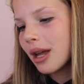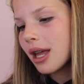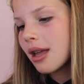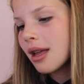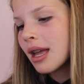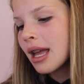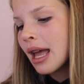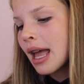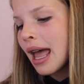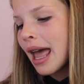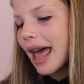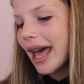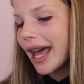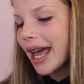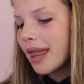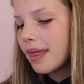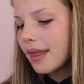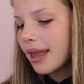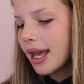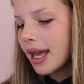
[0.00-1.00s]
it.
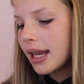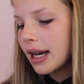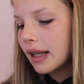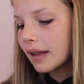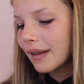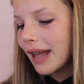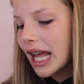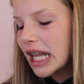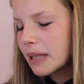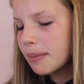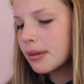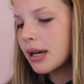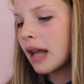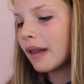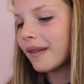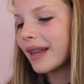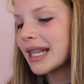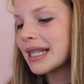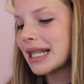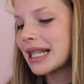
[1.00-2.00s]
And then last but
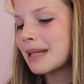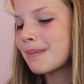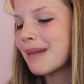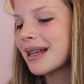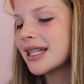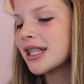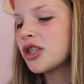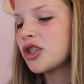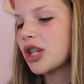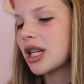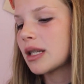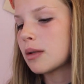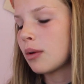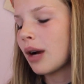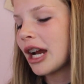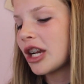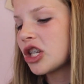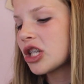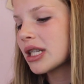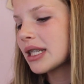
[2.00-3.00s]
not least is Messages,
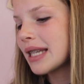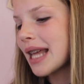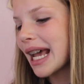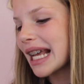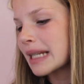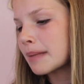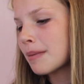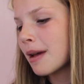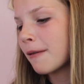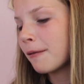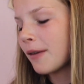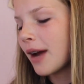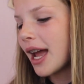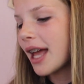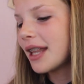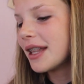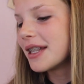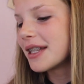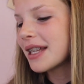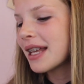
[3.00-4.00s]
where I just text my
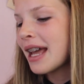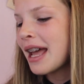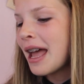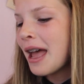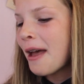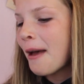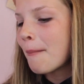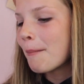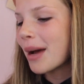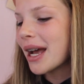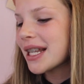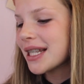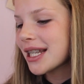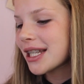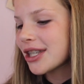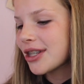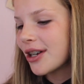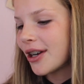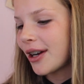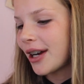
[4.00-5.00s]
friends. My
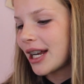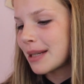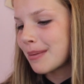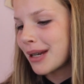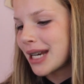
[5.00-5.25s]
sister is